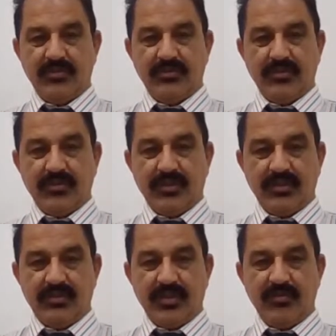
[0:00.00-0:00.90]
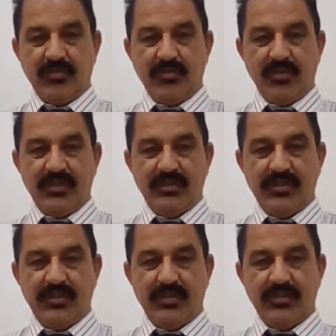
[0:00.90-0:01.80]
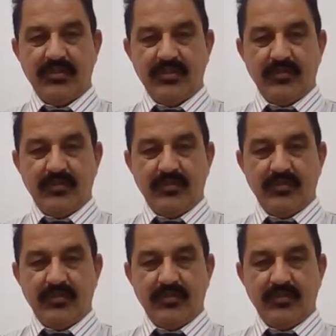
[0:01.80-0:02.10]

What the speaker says: So next time we will see